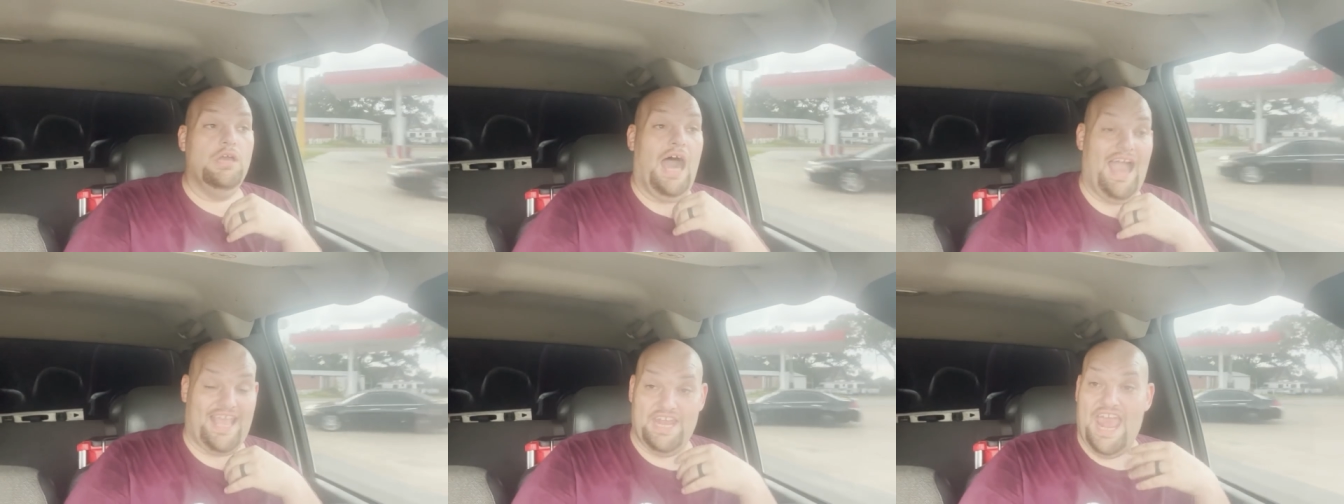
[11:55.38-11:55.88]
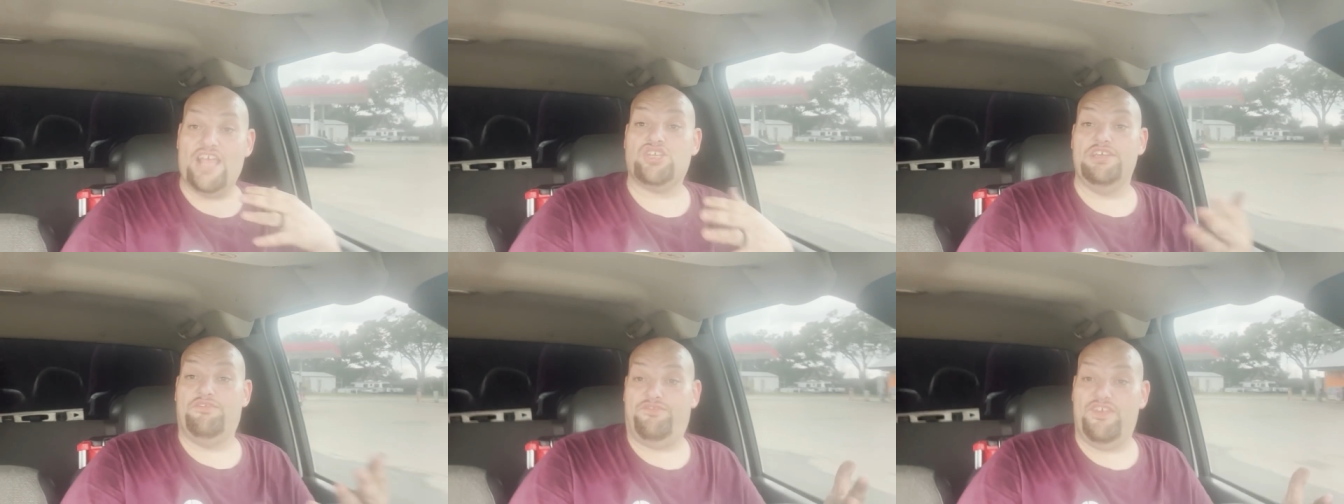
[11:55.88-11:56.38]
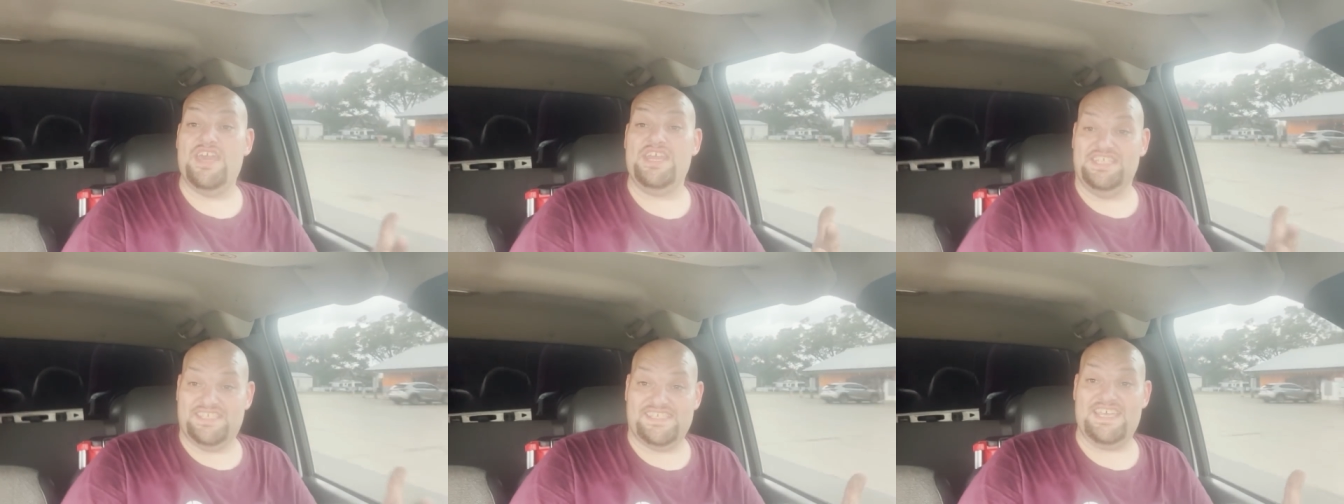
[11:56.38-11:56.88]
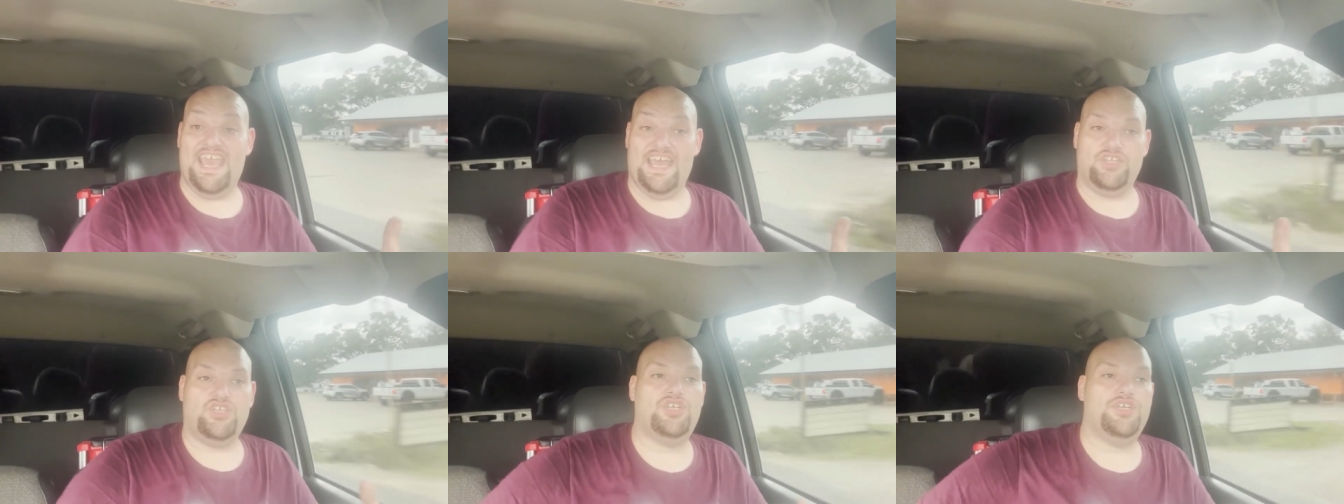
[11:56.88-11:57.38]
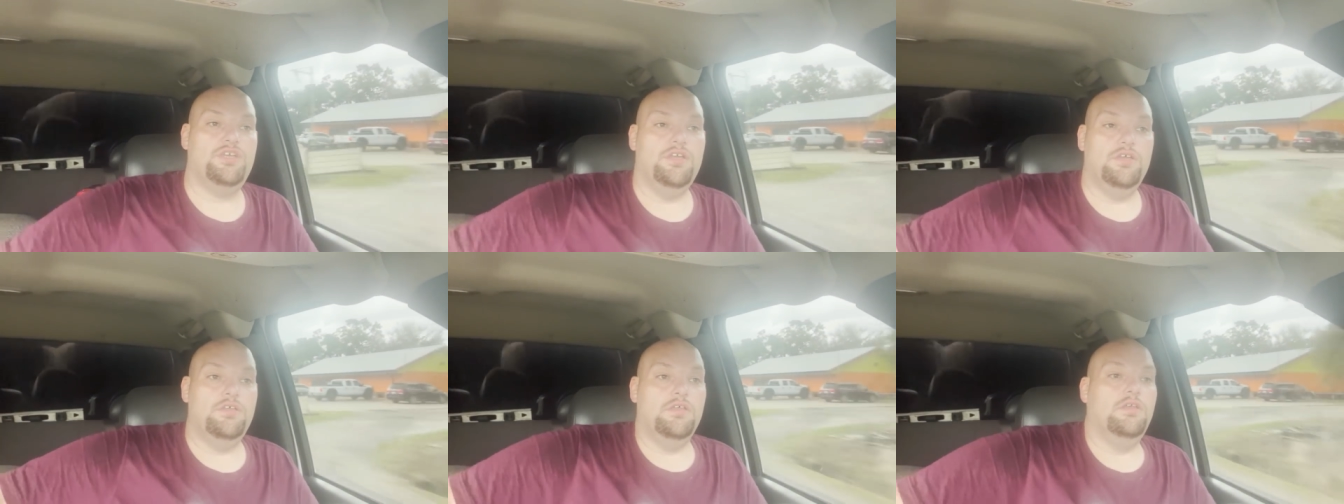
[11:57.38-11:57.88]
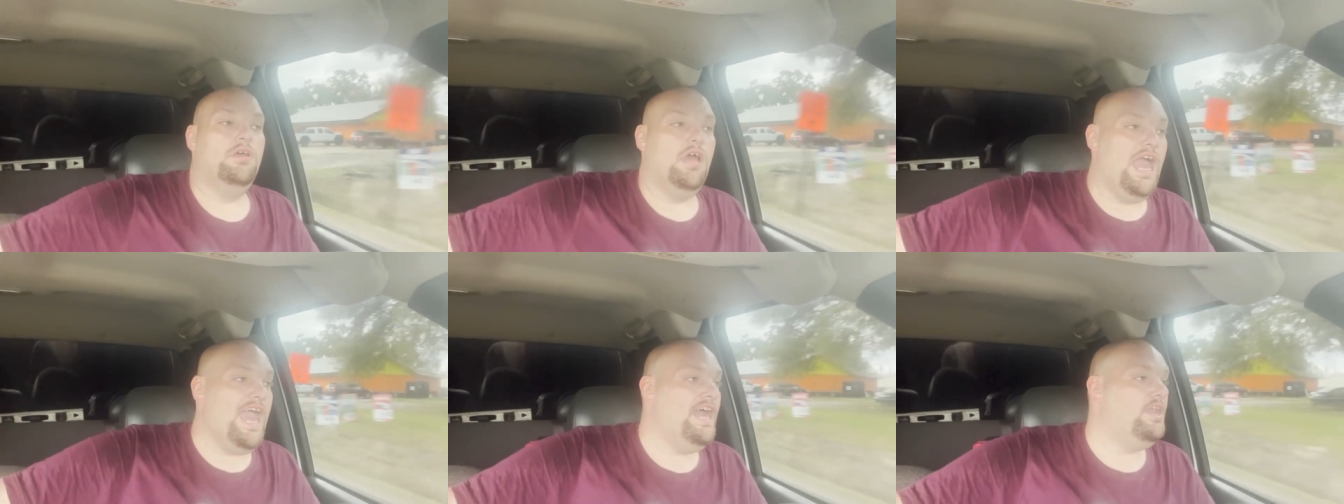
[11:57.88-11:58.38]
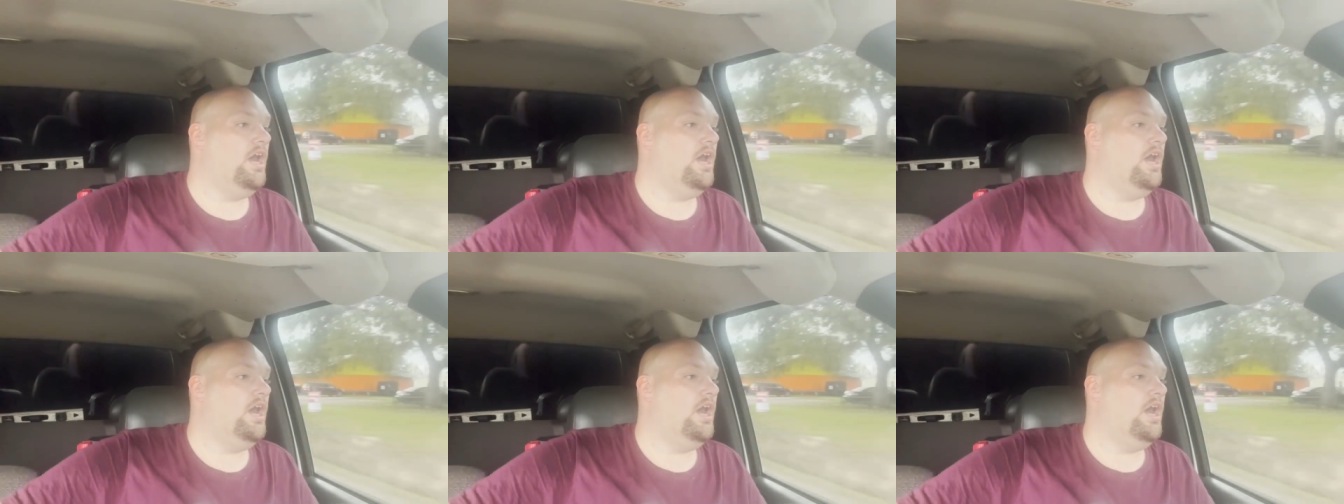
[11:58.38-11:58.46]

I can actually fit in Cinch. And